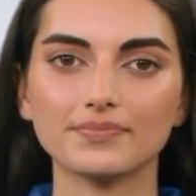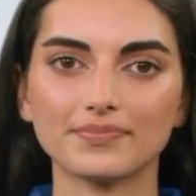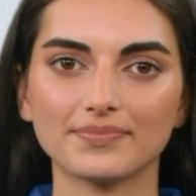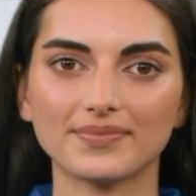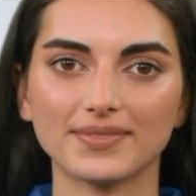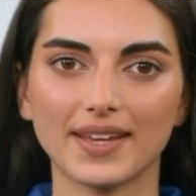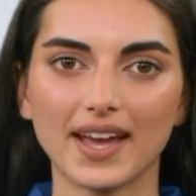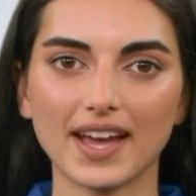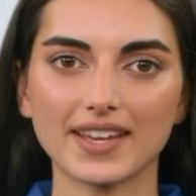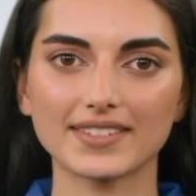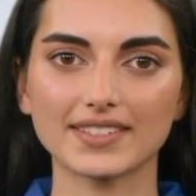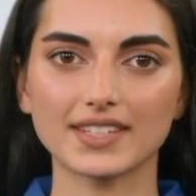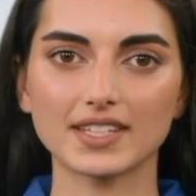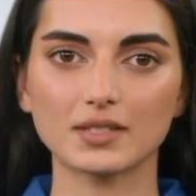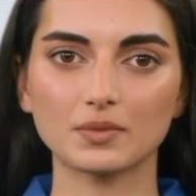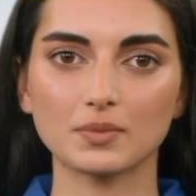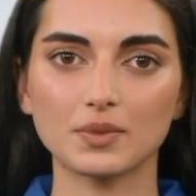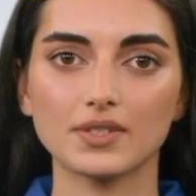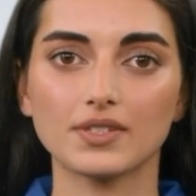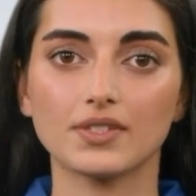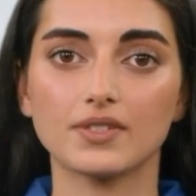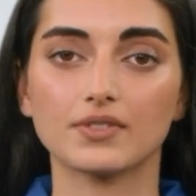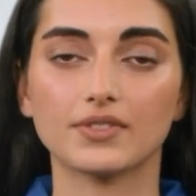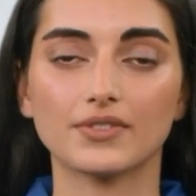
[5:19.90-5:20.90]
Practice
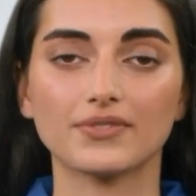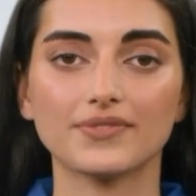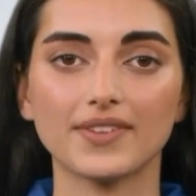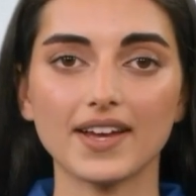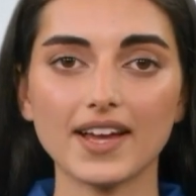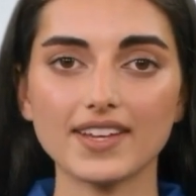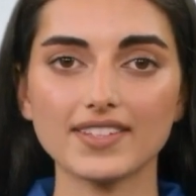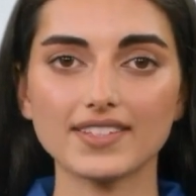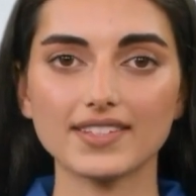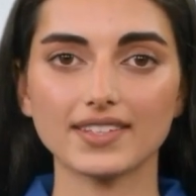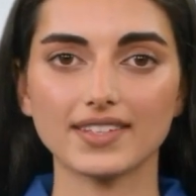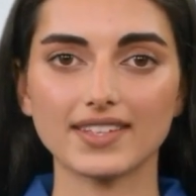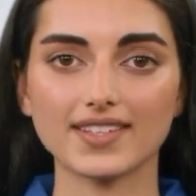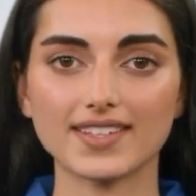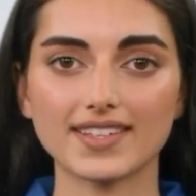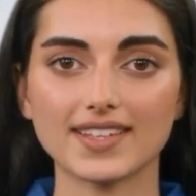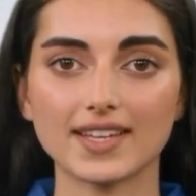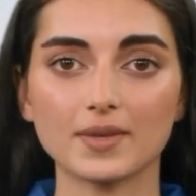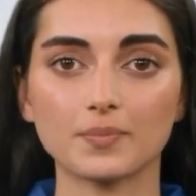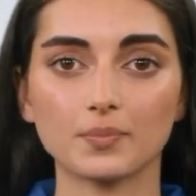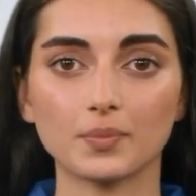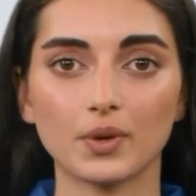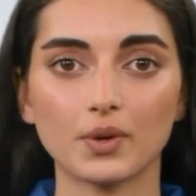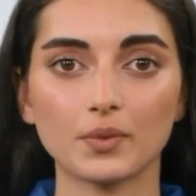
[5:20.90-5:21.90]
with your device to
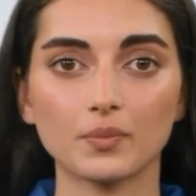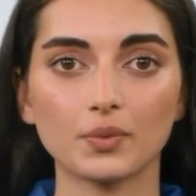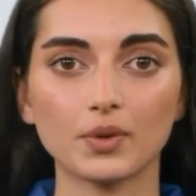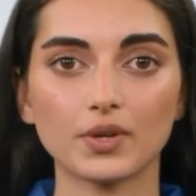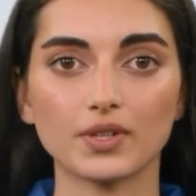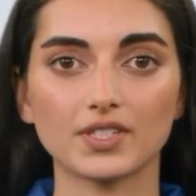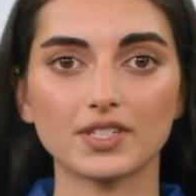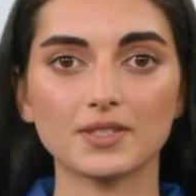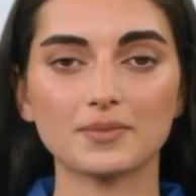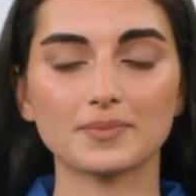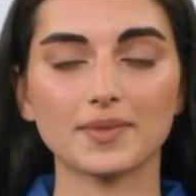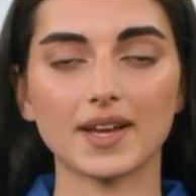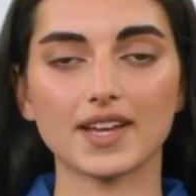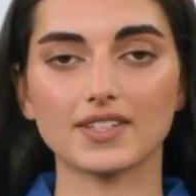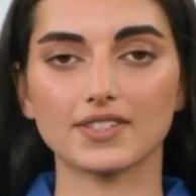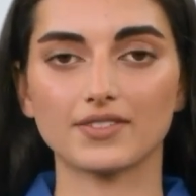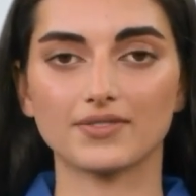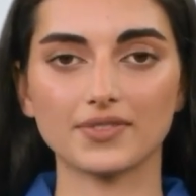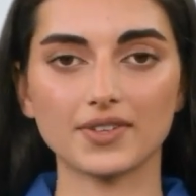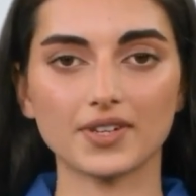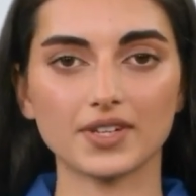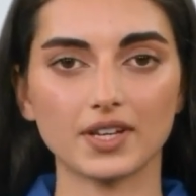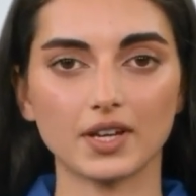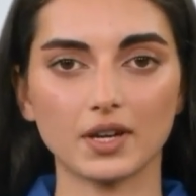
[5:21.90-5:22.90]
see what works best
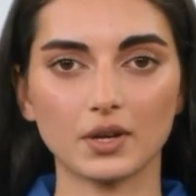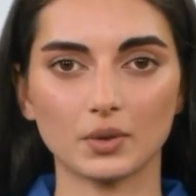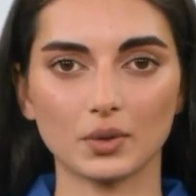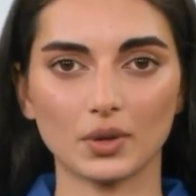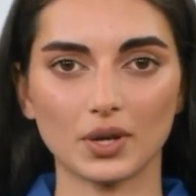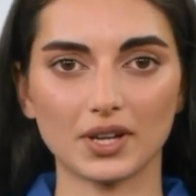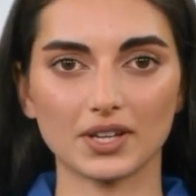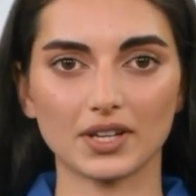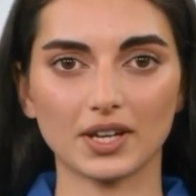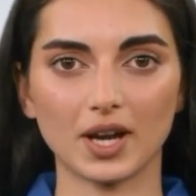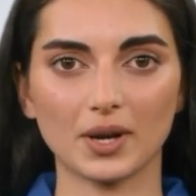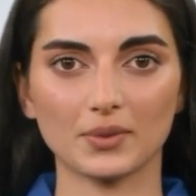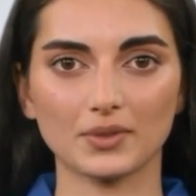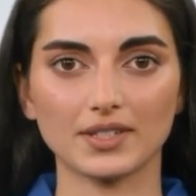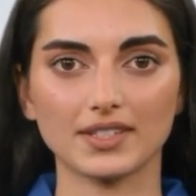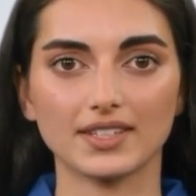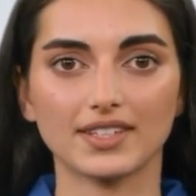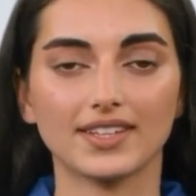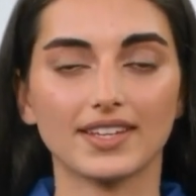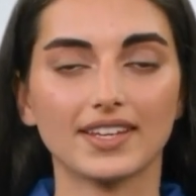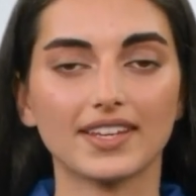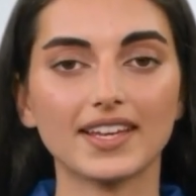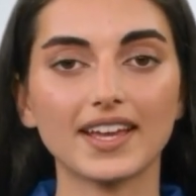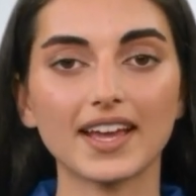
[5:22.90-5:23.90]
for you when it comes to
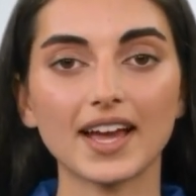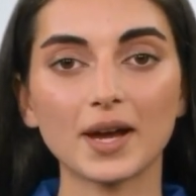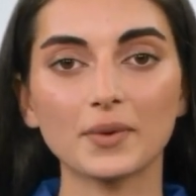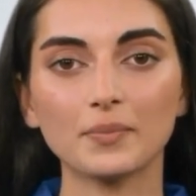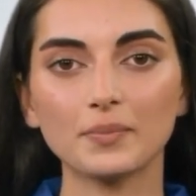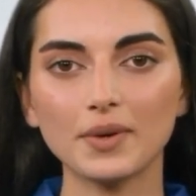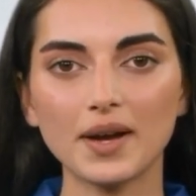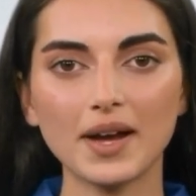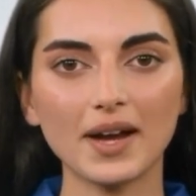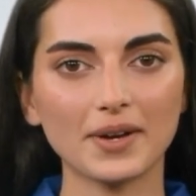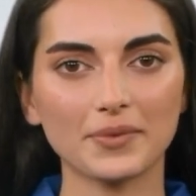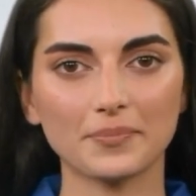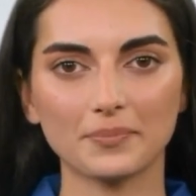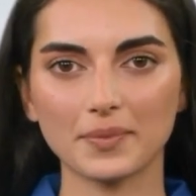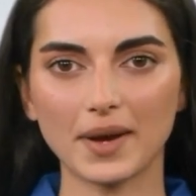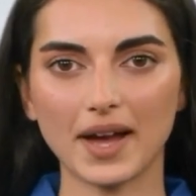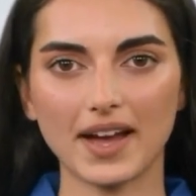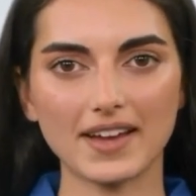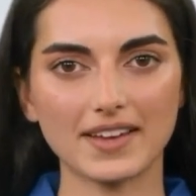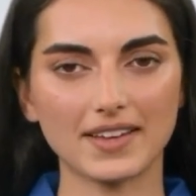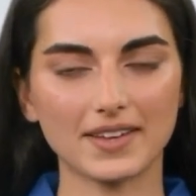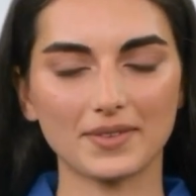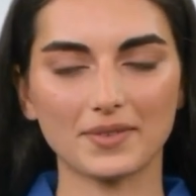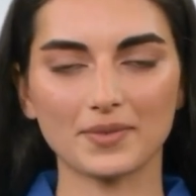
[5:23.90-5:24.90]
the camera and
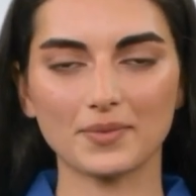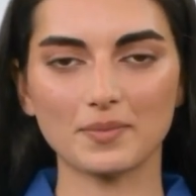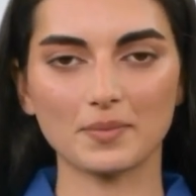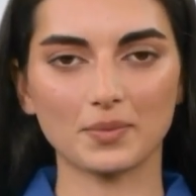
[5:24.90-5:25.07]
mic.